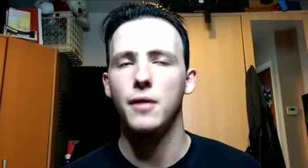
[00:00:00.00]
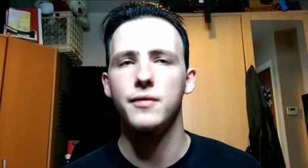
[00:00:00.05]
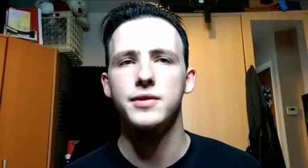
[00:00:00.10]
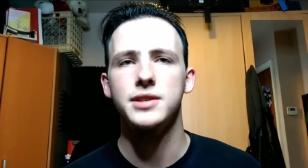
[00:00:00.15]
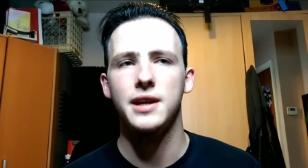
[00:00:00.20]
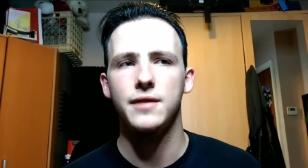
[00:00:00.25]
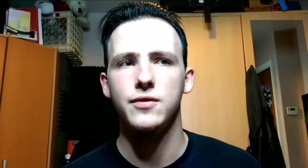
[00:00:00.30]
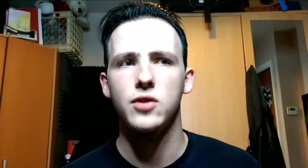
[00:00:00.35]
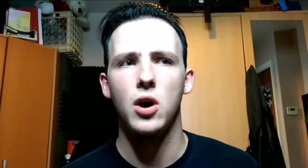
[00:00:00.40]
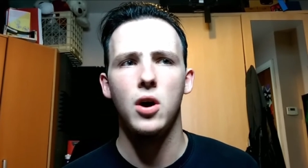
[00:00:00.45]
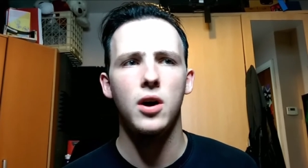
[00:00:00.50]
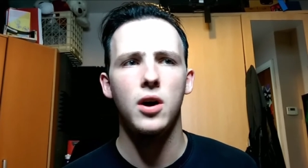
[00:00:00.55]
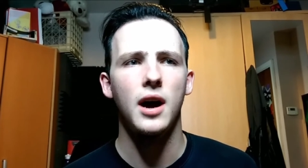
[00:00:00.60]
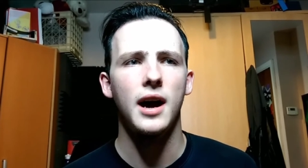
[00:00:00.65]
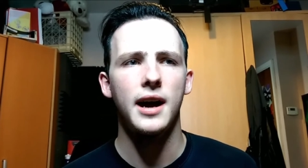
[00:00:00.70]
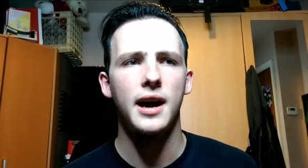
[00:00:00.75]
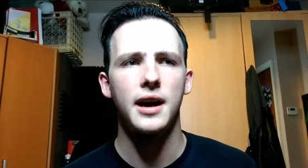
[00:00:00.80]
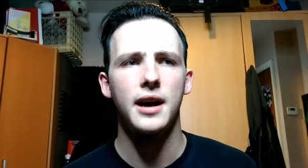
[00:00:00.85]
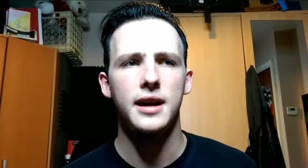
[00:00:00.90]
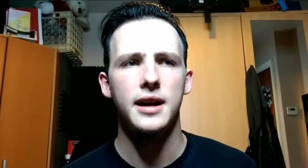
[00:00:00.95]
Obviously, I've got,
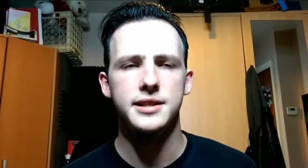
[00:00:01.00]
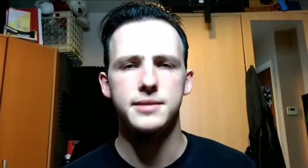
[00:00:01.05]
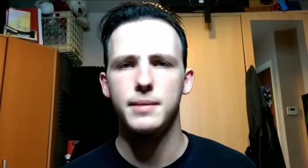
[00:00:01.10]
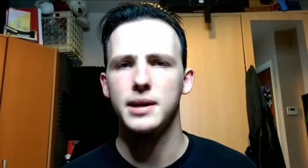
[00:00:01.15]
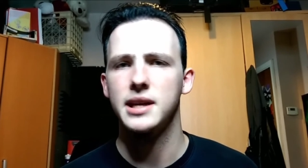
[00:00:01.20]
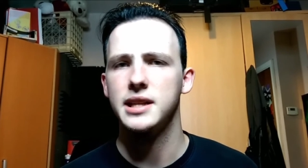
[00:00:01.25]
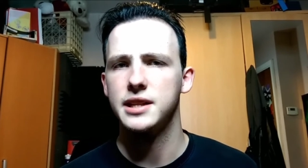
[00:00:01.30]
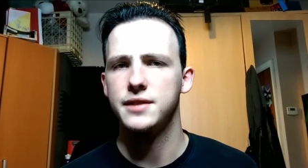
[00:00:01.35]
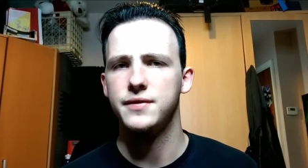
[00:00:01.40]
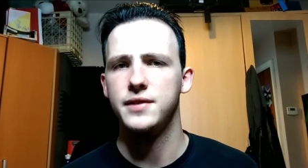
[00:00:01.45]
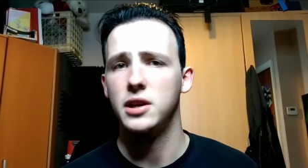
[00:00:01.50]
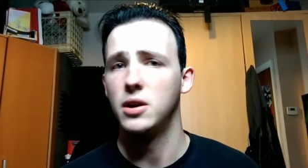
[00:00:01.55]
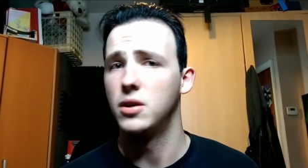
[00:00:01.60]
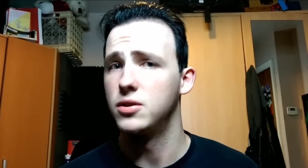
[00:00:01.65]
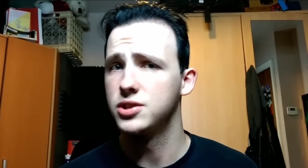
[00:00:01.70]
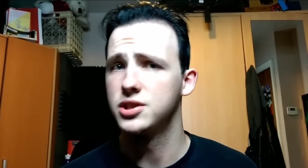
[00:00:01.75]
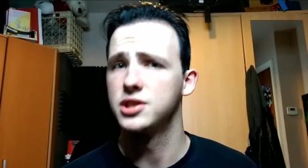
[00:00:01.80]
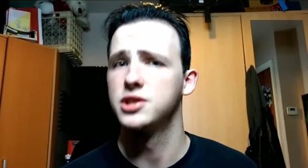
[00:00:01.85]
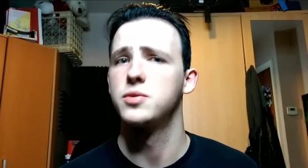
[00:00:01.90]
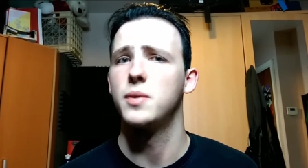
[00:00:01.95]
as I'm making this video,
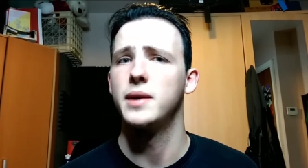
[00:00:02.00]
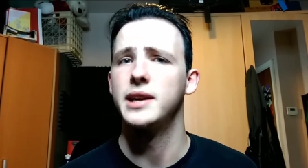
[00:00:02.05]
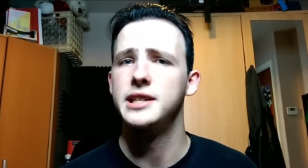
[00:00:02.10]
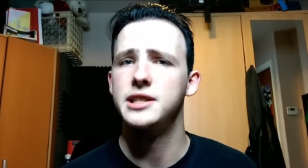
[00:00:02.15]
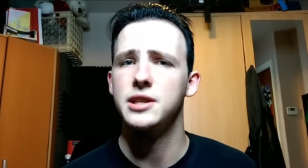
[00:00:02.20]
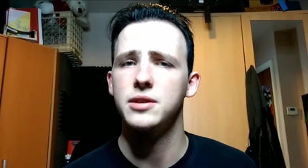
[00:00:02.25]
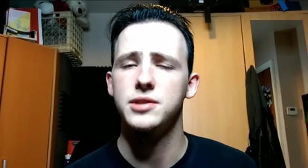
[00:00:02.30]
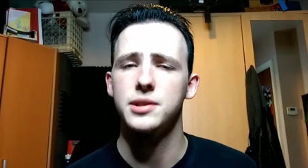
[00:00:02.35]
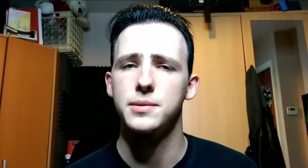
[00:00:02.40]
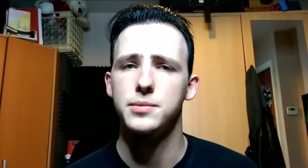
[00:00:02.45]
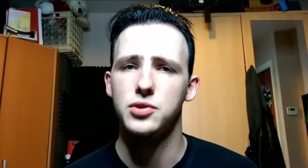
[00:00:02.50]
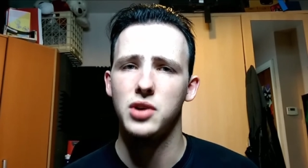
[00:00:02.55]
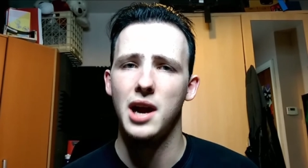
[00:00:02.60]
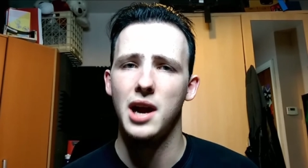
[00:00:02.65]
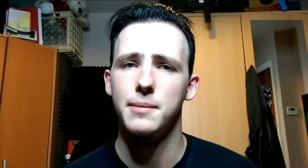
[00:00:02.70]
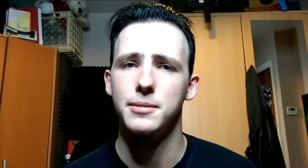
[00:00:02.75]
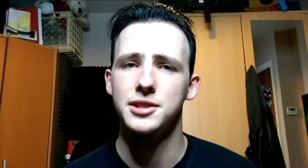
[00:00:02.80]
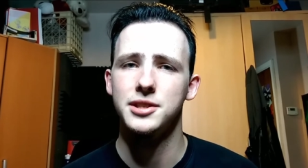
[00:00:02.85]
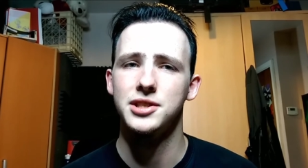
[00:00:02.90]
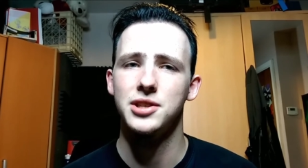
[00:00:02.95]
122
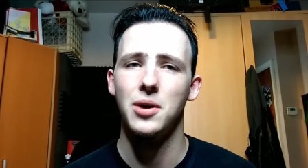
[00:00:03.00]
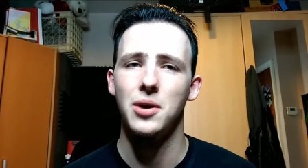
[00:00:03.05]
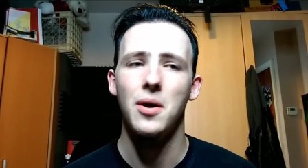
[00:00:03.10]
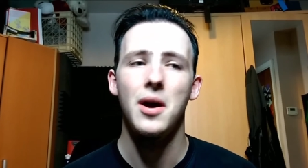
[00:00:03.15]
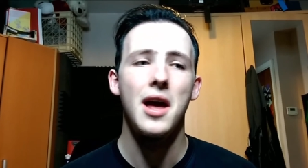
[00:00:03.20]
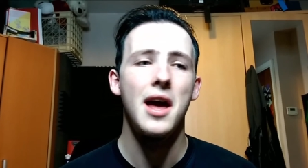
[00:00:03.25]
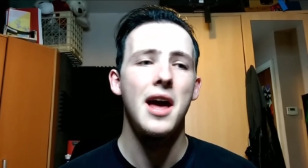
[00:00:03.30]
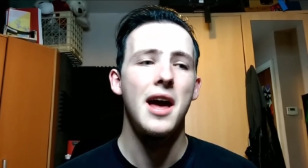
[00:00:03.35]
subscribers, so